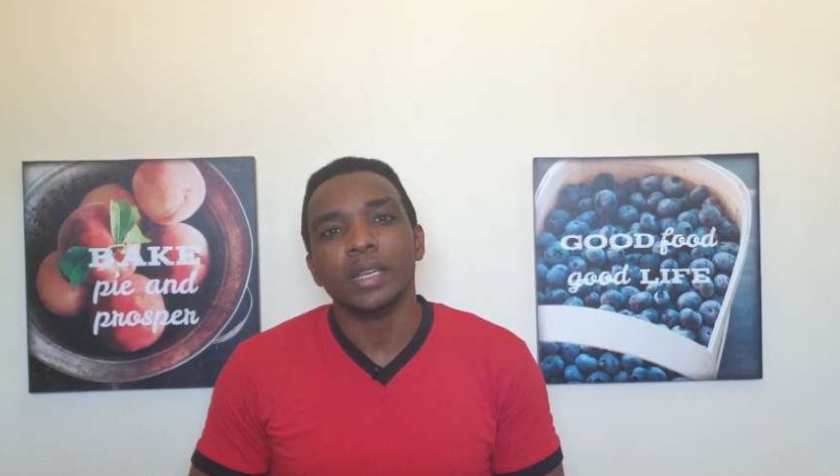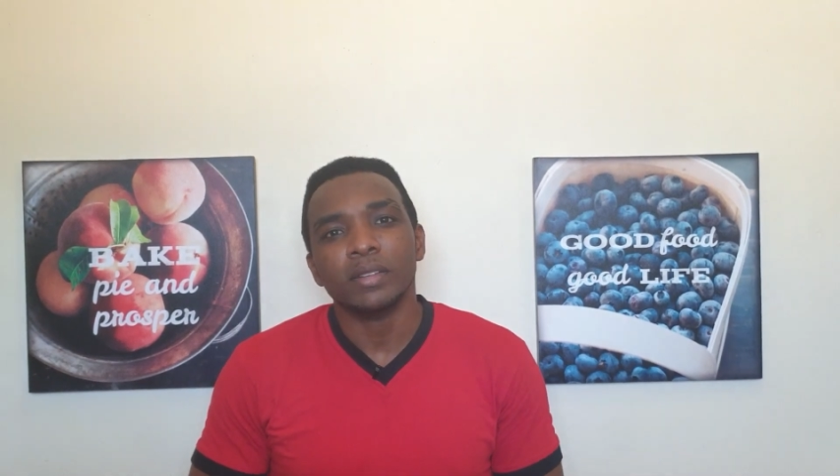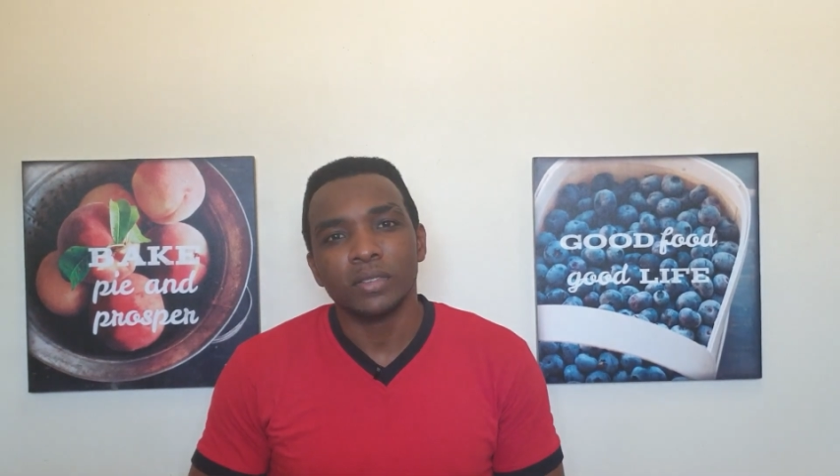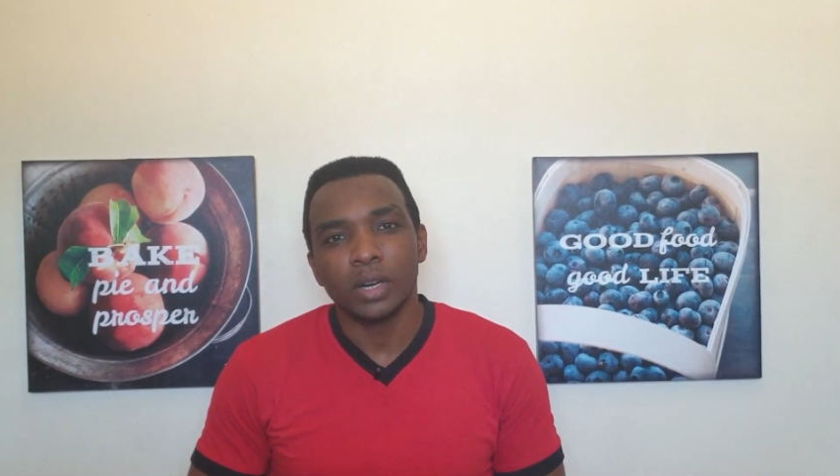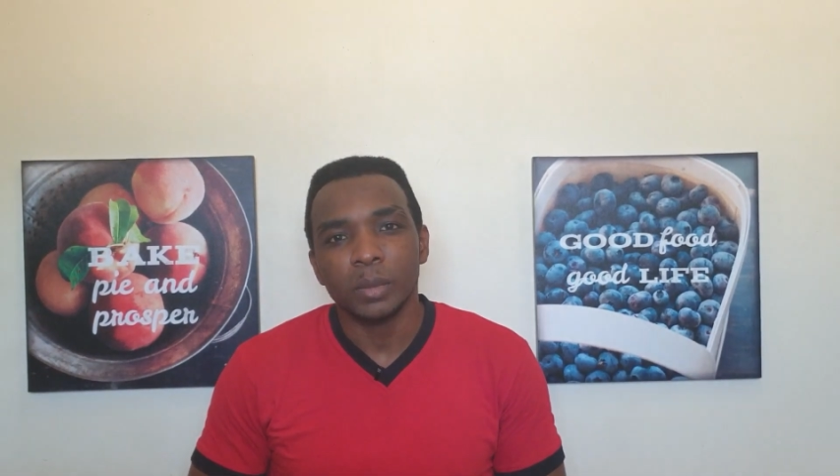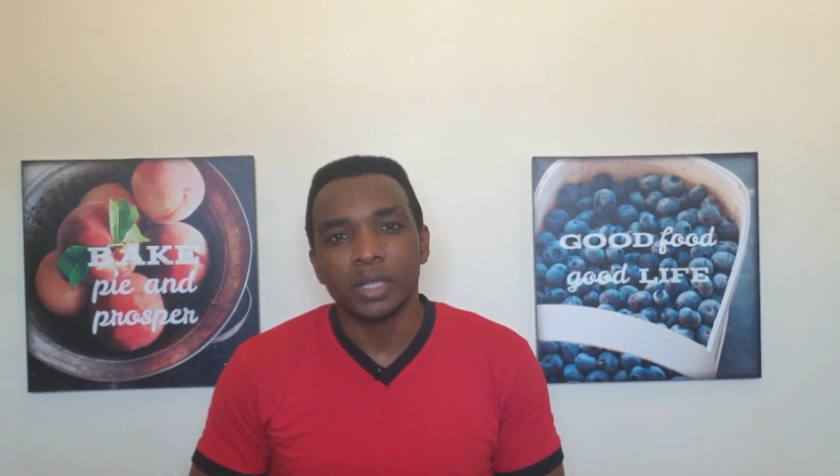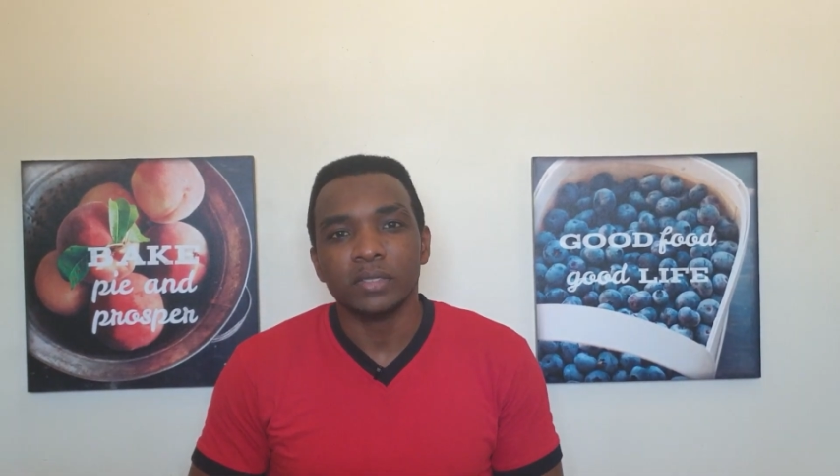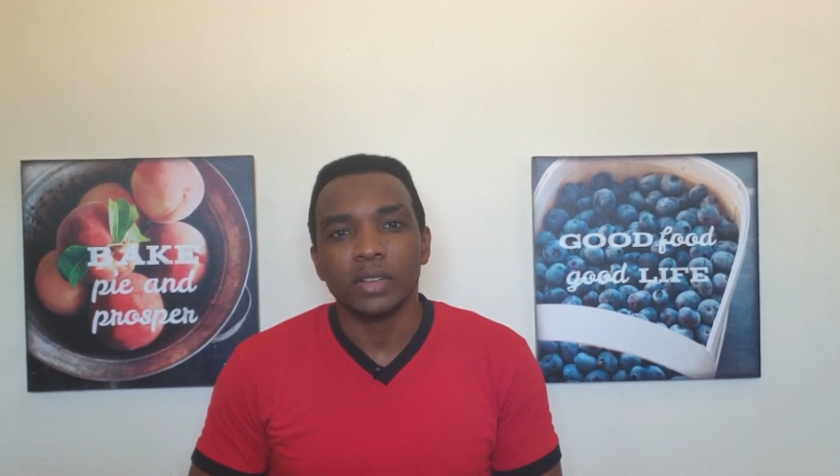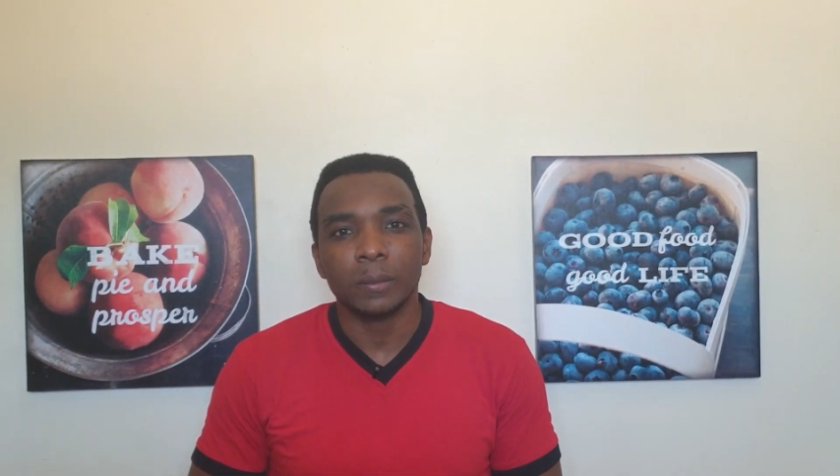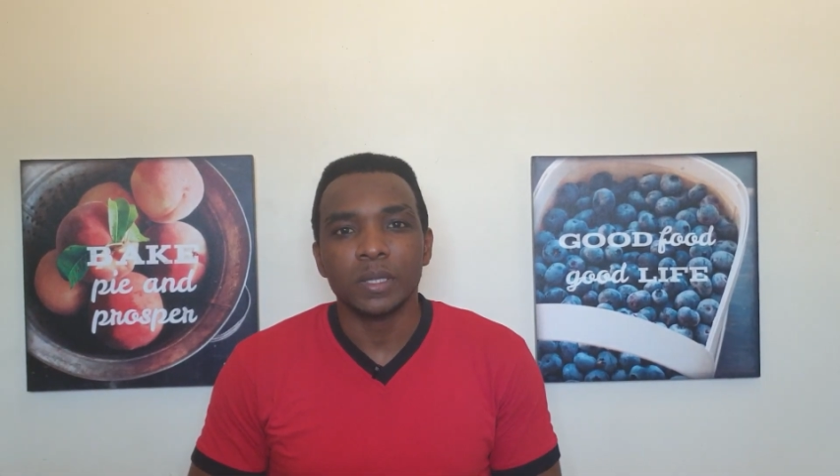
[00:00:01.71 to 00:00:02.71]

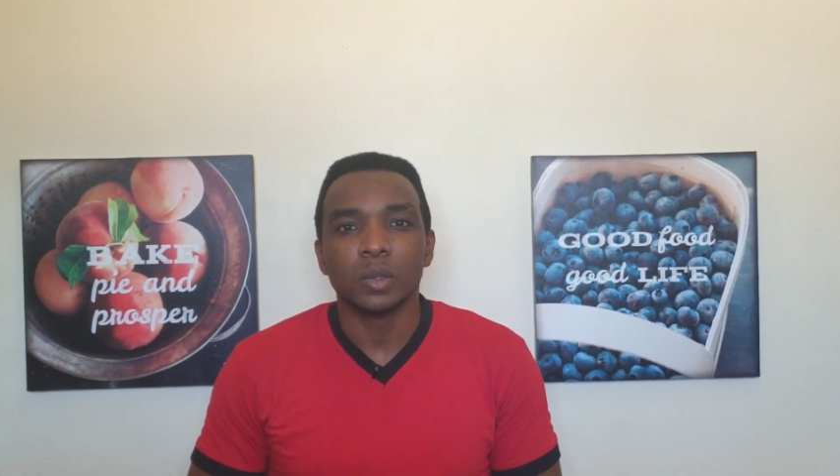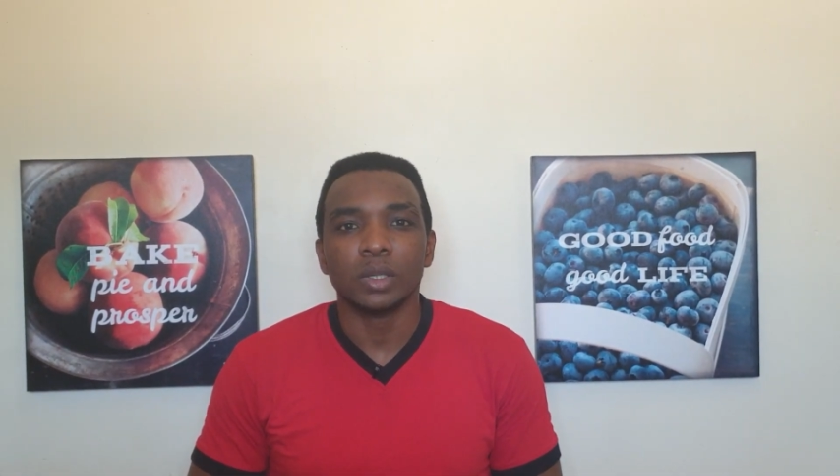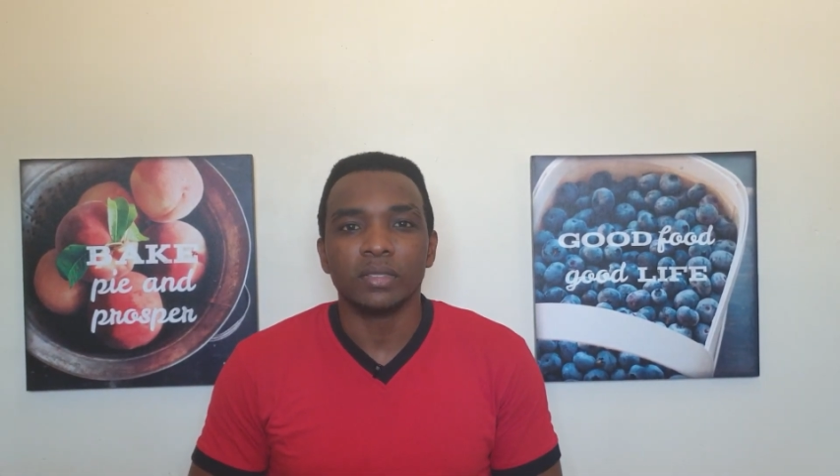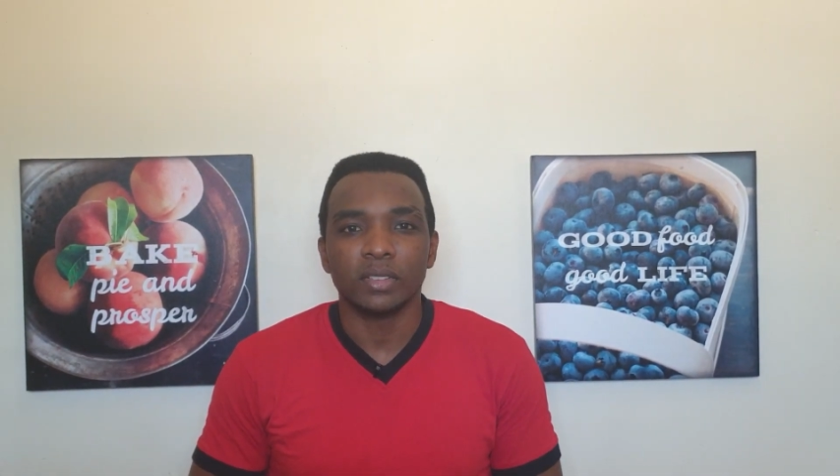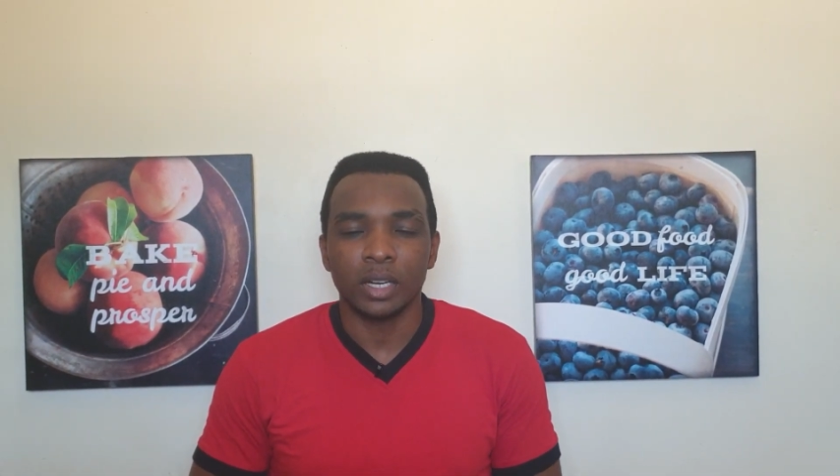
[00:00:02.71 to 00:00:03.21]
informative episode of